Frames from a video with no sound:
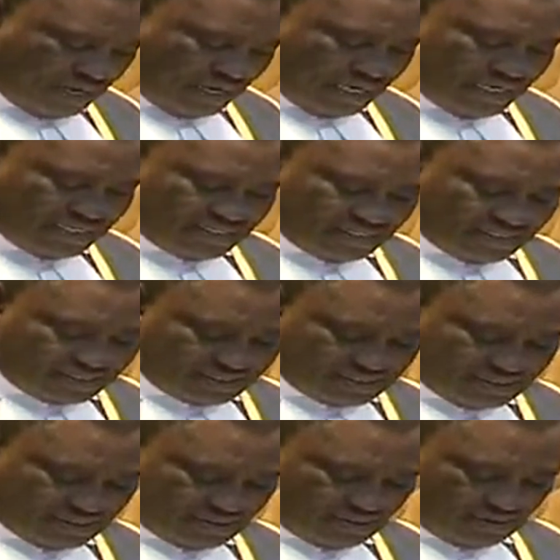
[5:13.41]
alleges
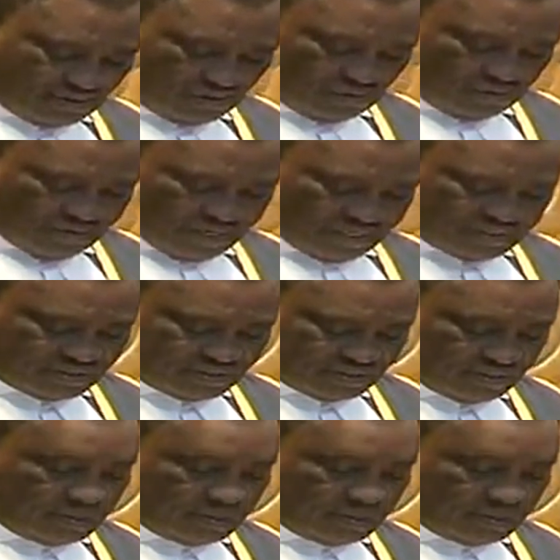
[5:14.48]
or makes